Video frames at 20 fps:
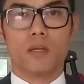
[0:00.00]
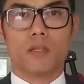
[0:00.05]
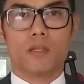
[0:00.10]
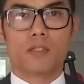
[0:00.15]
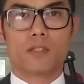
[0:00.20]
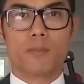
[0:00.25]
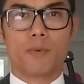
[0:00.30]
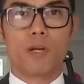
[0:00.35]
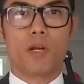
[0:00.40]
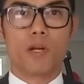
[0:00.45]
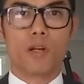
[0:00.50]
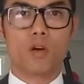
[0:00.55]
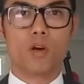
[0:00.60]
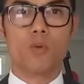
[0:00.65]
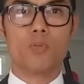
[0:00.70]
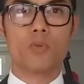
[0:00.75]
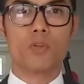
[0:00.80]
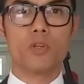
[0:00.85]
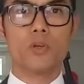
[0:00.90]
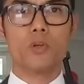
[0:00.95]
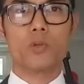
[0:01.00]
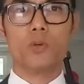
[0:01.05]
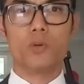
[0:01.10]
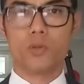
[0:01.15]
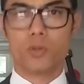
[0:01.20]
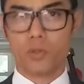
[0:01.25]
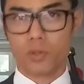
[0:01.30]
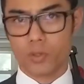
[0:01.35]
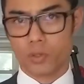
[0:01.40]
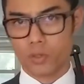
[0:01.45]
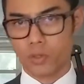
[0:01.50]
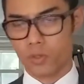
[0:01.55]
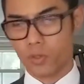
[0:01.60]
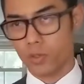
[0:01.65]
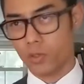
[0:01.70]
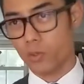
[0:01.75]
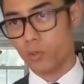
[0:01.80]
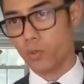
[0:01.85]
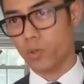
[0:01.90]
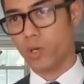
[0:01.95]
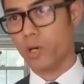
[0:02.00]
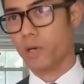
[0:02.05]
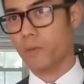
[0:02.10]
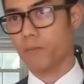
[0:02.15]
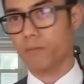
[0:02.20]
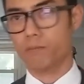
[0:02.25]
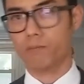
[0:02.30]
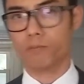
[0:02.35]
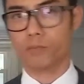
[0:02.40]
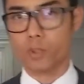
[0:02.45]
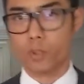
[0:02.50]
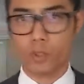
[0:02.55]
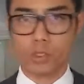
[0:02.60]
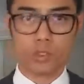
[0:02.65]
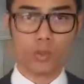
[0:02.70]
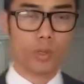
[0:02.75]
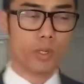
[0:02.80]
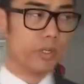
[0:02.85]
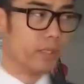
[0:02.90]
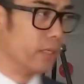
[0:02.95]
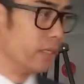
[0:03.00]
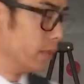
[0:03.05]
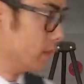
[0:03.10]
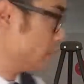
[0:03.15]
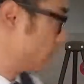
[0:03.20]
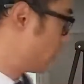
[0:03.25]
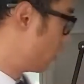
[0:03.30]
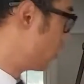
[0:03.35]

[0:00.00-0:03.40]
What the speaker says: So Bernard, hope you enjoyed it.